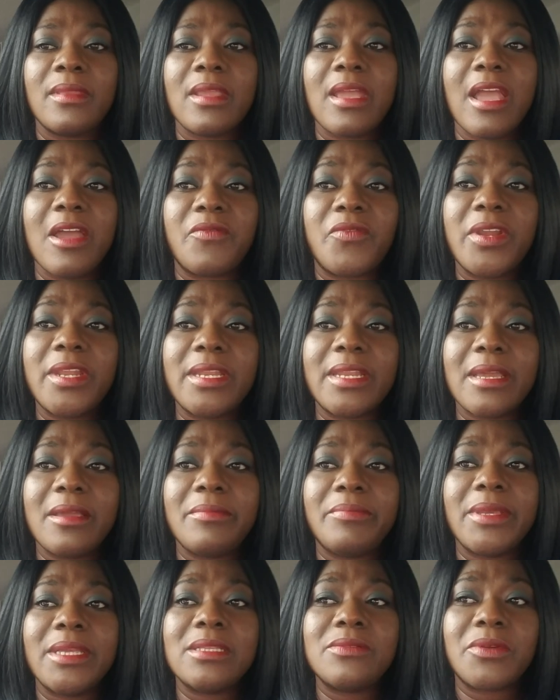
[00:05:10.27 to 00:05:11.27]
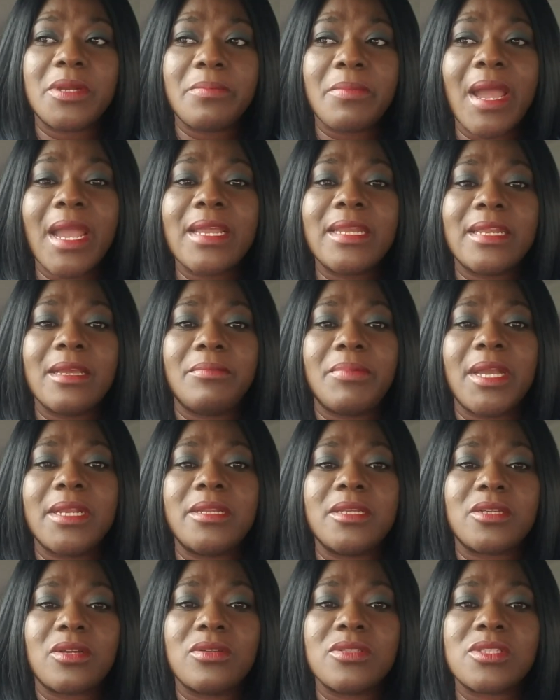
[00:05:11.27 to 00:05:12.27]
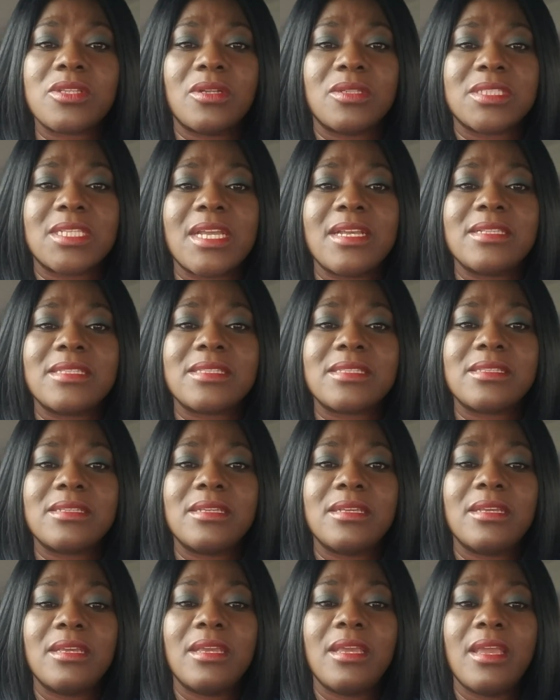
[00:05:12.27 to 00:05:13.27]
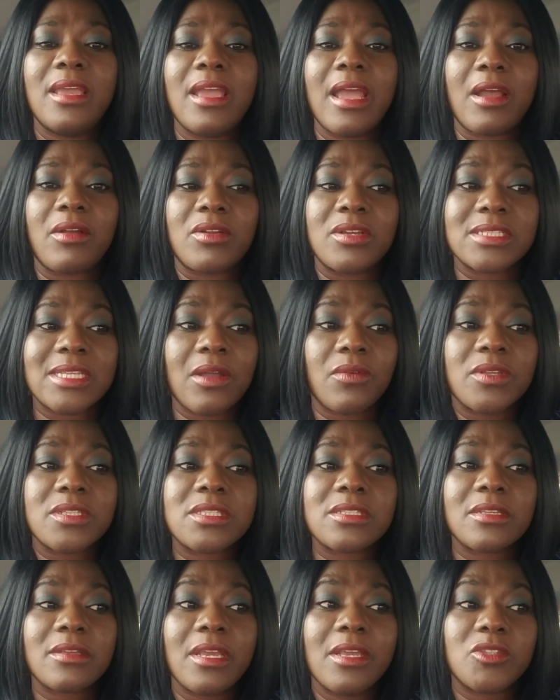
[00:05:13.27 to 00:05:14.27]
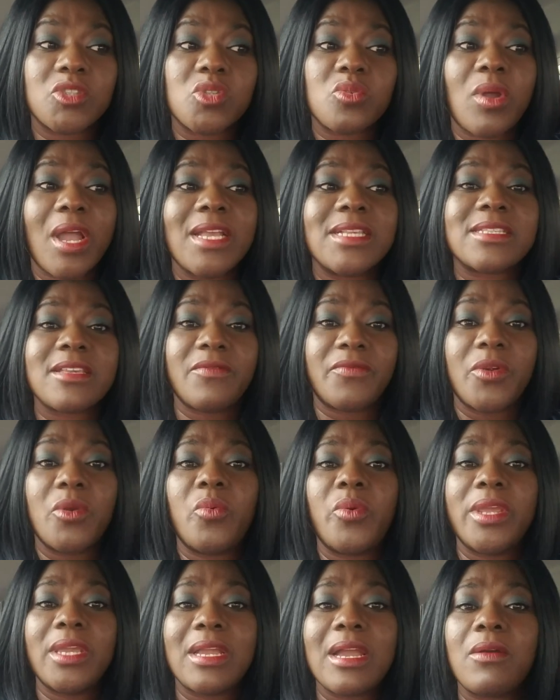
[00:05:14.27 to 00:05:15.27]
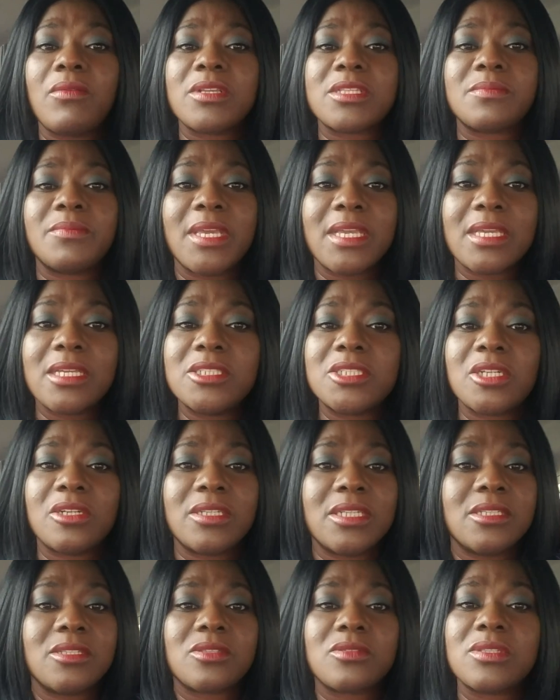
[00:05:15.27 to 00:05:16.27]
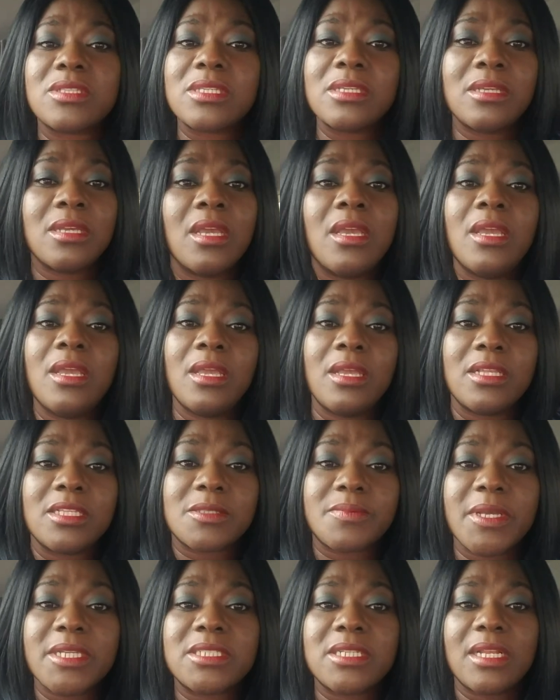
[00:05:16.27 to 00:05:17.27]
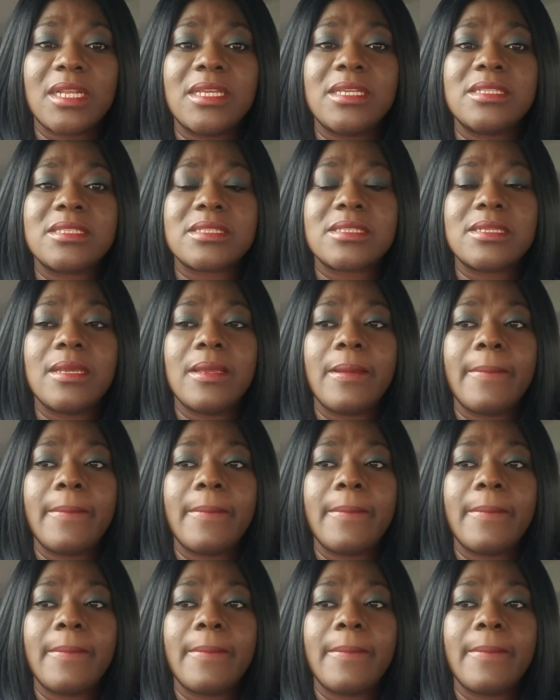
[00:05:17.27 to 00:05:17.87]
Every day being reminded by the consultants, because I was twice every week I was making journeys to see specialists.